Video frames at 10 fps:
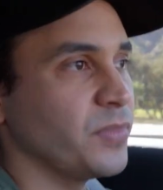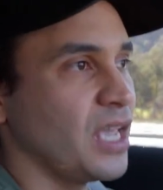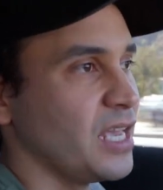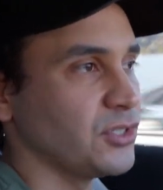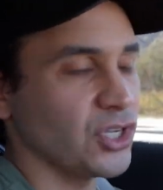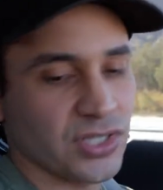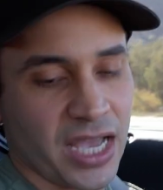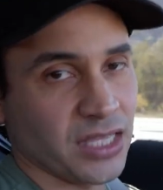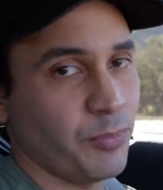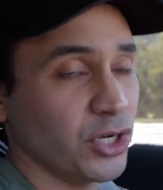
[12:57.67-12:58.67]
And just
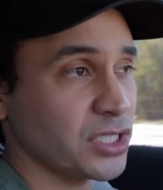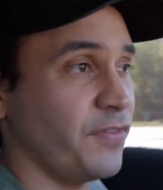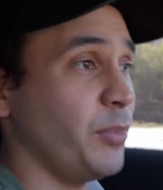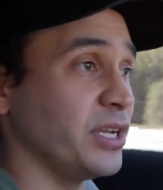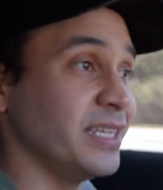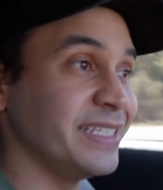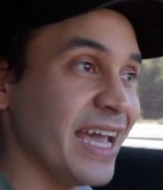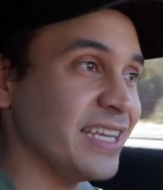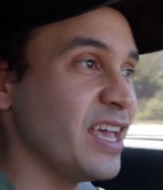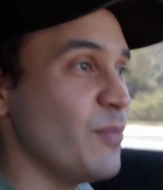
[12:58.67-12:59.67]
at the push of a button
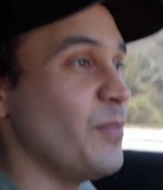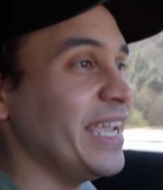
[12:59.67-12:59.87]
again,